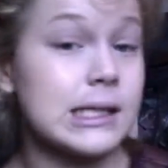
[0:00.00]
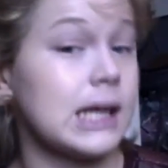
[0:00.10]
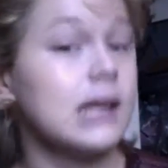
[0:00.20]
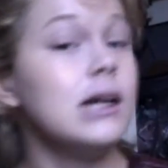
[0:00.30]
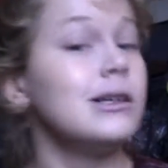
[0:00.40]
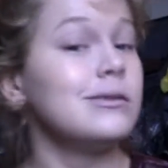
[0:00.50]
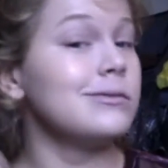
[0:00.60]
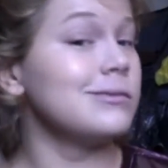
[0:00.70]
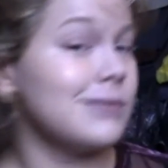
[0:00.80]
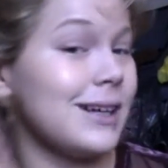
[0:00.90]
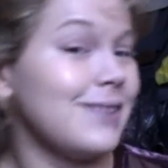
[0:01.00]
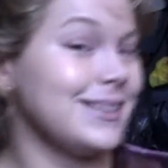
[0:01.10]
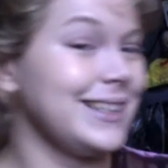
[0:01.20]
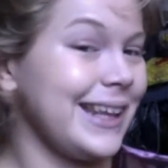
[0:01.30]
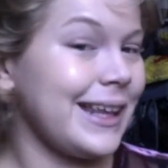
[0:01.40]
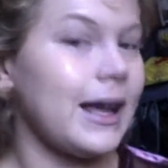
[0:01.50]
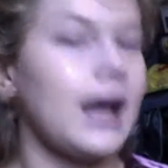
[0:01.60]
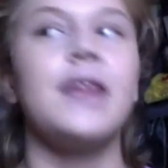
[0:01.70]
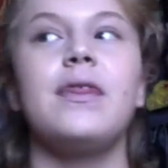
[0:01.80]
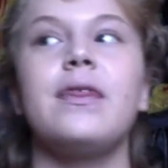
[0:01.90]
Like, oh, I really like.
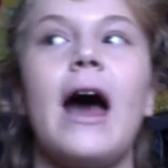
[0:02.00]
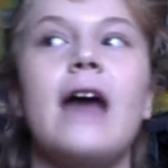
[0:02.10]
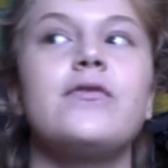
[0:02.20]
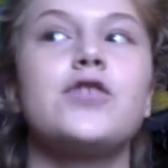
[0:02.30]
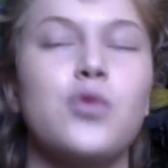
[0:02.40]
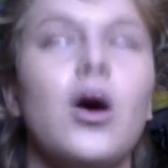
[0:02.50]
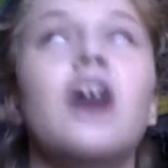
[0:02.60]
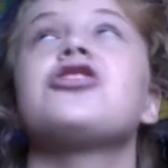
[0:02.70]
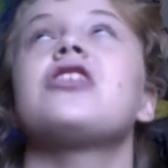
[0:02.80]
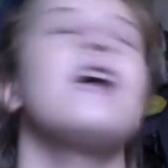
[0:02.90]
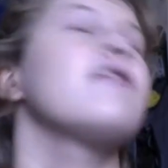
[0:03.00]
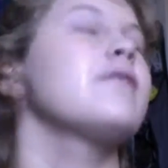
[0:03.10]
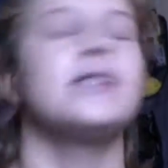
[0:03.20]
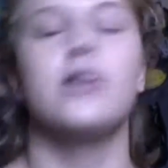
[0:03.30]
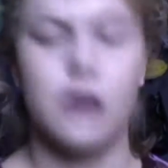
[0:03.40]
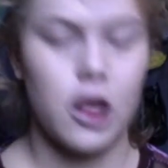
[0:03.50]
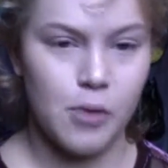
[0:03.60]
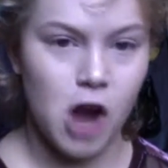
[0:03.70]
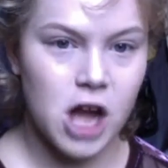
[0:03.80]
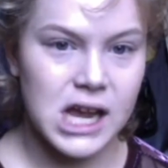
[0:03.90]
I've swatched every single one of the
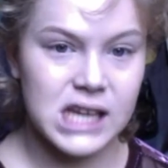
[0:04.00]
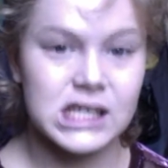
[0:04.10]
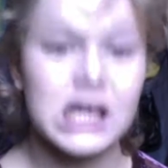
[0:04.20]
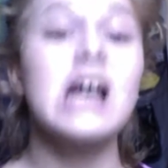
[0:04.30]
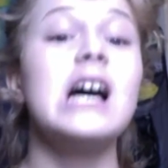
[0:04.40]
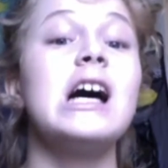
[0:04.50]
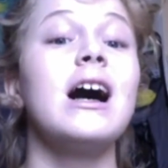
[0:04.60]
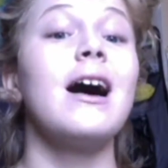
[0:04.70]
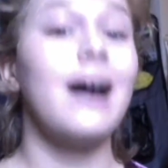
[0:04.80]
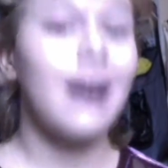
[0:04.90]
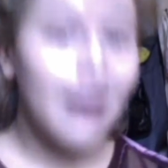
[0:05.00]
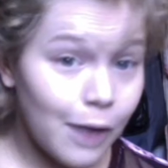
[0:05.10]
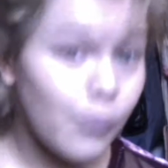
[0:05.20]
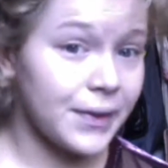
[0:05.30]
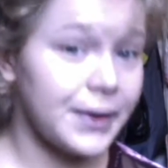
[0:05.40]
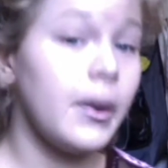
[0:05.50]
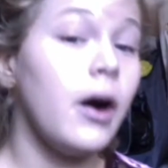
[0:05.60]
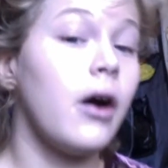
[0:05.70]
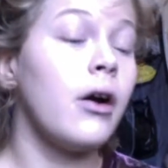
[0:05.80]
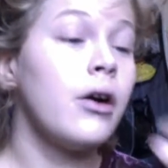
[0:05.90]
products. I want them
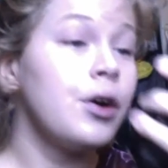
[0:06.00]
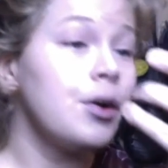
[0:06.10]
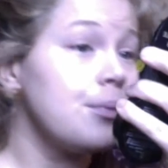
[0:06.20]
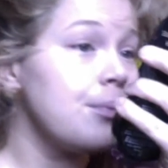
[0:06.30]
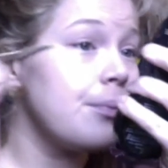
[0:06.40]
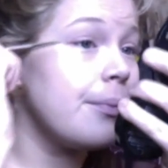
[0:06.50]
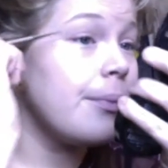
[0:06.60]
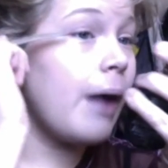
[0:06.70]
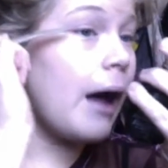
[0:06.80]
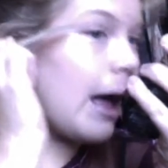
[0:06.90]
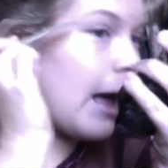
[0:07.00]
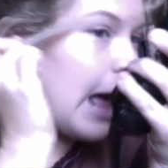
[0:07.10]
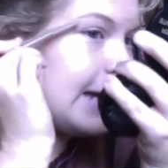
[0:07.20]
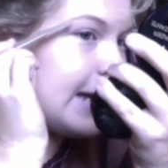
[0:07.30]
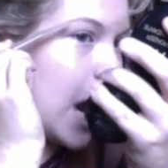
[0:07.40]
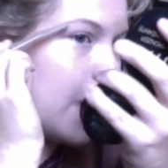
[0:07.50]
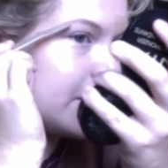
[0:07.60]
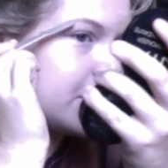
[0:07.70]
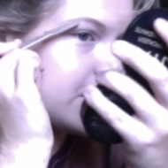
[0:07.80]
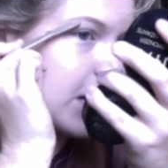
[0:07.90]
all. And now I
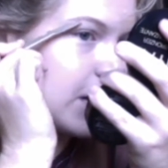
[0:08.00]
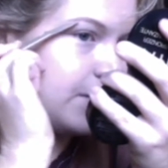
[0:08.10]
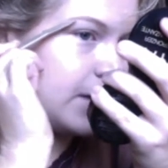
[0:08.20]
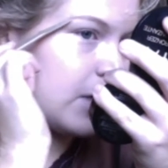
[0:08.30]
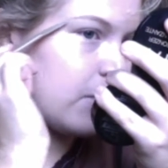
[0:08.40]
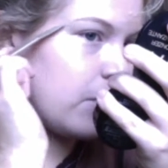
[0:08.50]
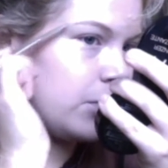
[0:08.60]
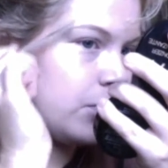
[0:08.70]
just kind of feel like, well,